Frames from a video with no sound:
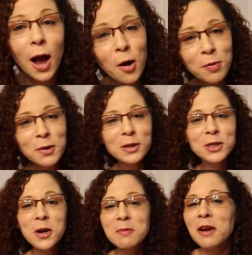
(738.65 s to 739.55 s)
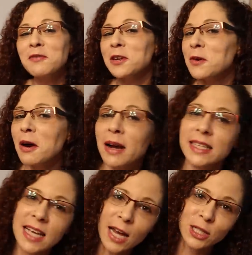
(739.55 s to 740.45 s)
I hope you enjoyed my video on my
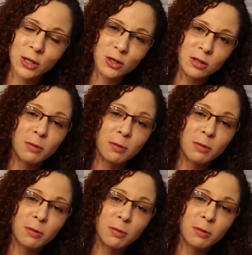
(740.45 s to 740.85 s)
tattoos,